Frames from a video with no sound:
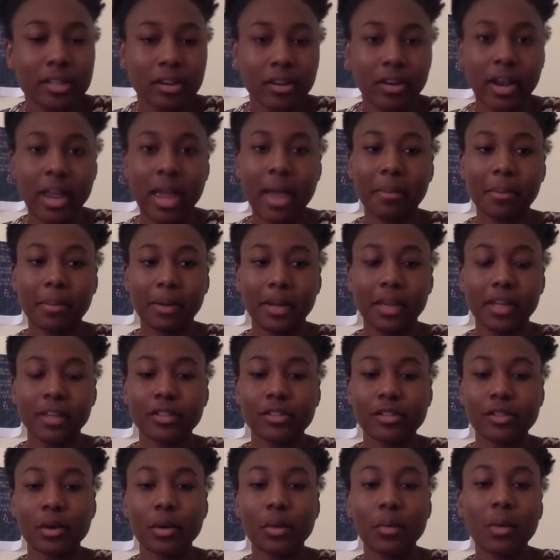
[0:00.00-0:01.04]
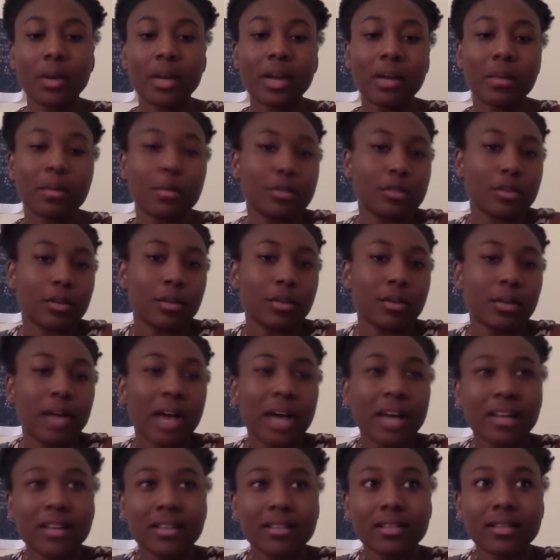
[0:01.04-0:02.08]
things that are happening. So one
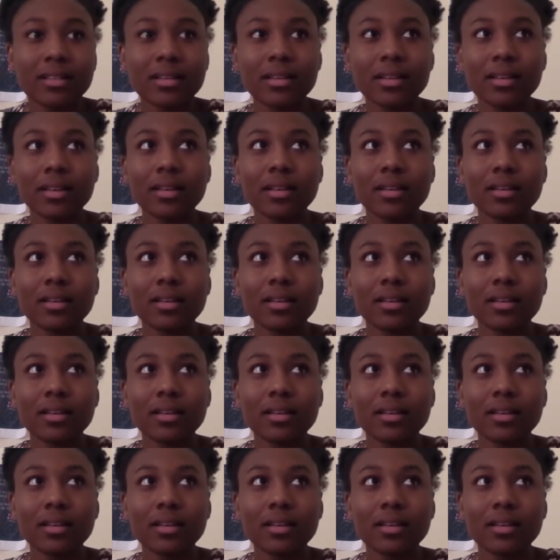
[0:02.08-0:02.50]
episode kind of,